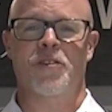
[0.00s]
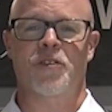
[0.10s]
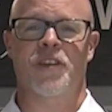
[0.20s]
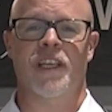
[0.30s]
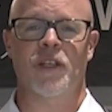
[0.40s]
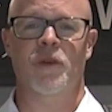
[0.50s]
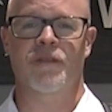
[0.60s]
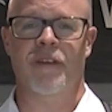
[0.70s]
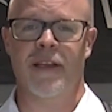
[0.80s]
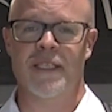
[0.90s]
So I've
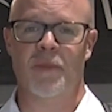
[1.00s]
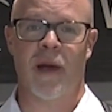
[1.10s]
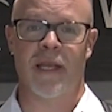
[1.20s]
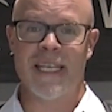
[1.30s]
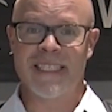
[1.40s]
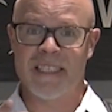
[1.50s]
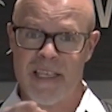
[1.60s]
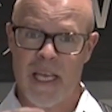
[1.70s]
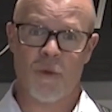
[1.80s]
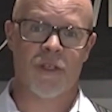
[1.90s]
dedicated this channel to
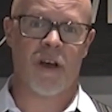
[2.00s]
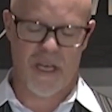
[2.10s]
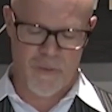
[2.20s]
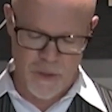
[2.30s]
showing people